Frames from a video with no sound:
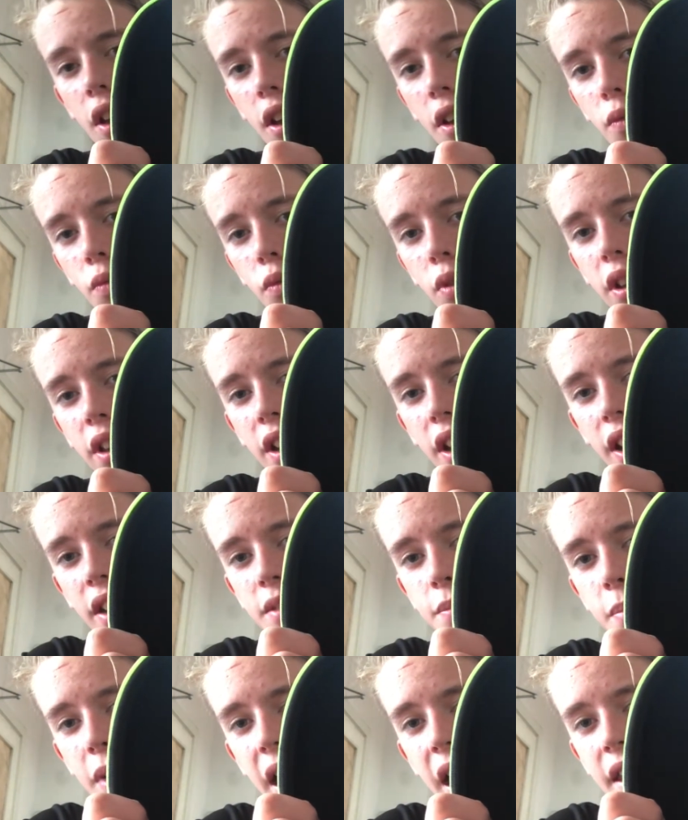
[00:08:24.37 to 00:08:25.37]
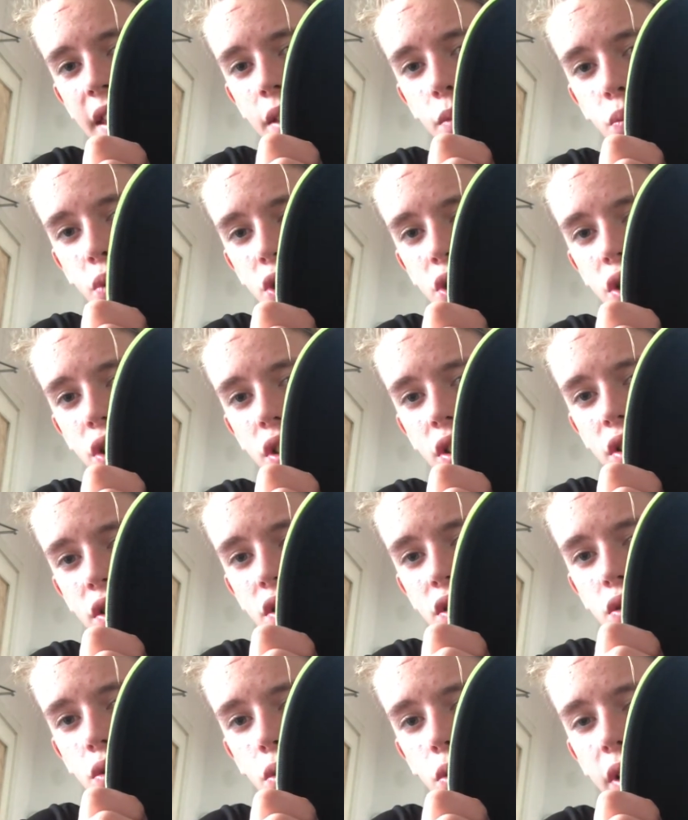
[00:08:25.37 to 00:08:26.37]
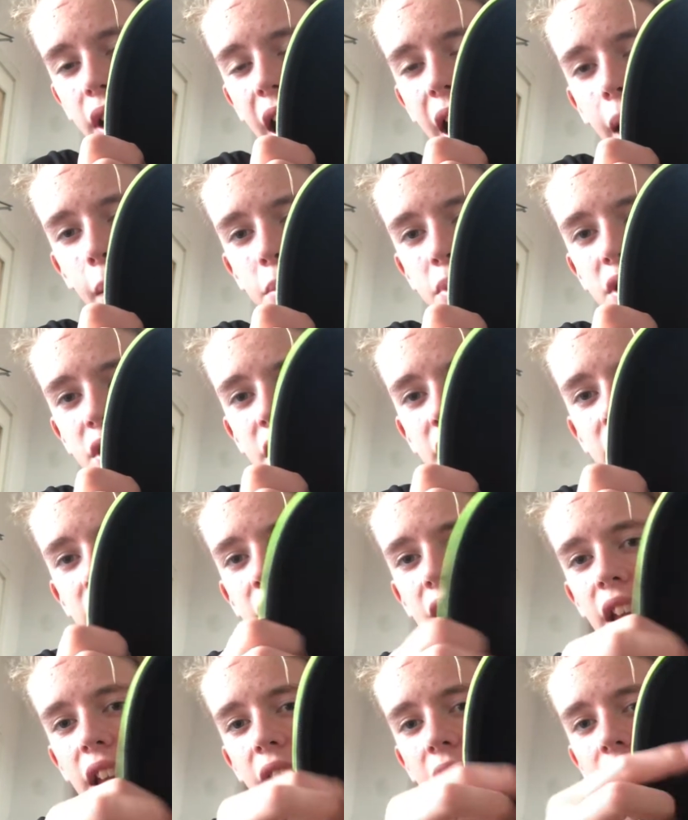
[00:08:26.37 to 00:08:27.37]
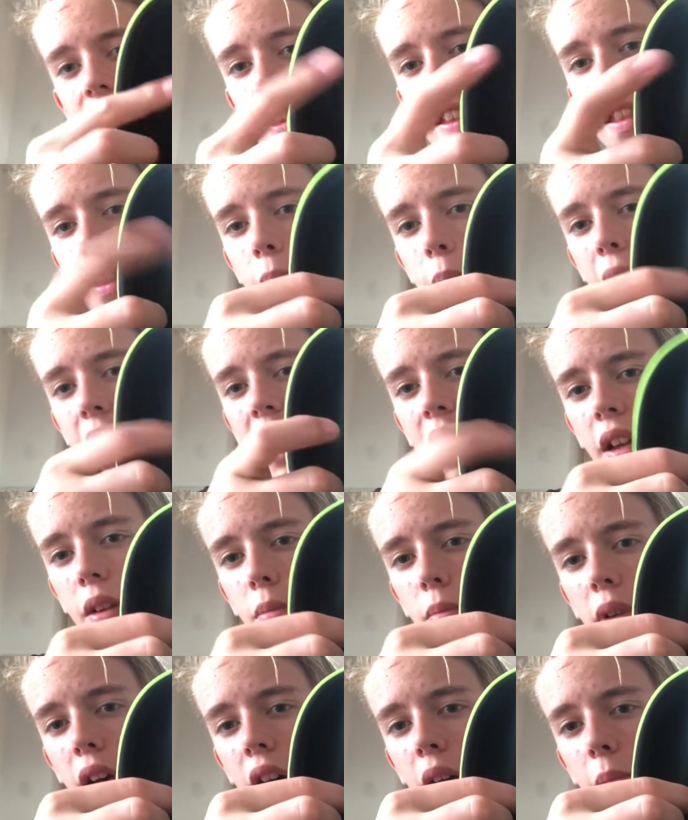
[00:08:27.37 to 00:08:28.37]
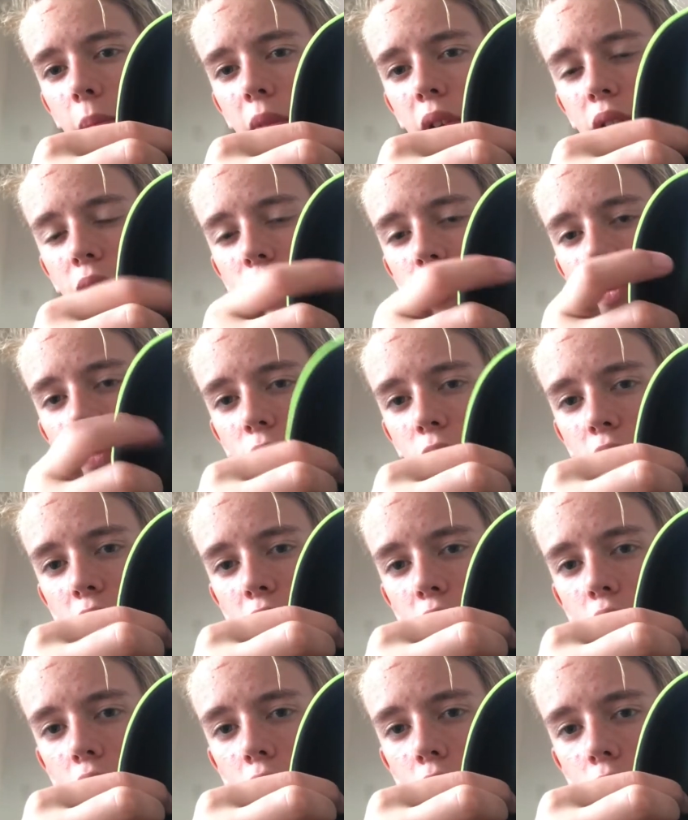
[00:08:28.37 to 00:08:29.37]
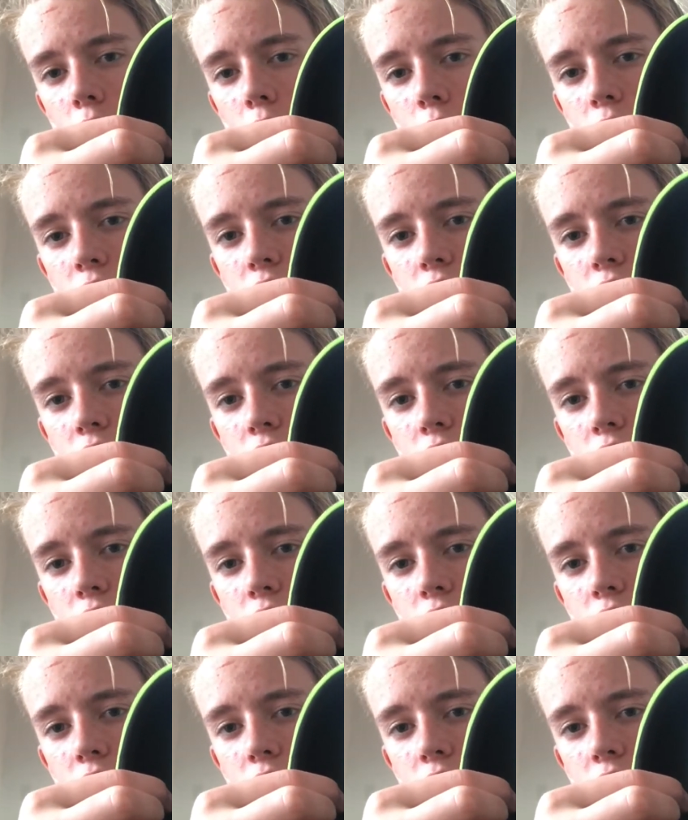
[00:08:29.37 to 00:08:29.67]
a really nice band which you can store caps in, and then the main compartment for your goggles.